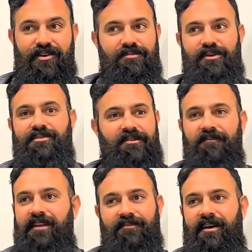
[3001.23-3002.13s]
oh, mm-hmm. computers are
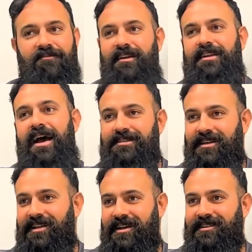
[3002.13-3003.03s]
fucking fantastic.
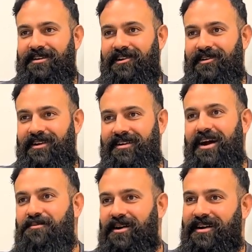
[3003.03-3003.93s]
Like, you know, like
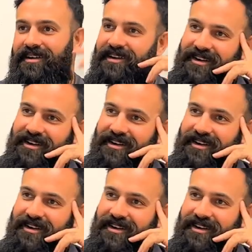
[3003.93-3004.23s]
I wanna,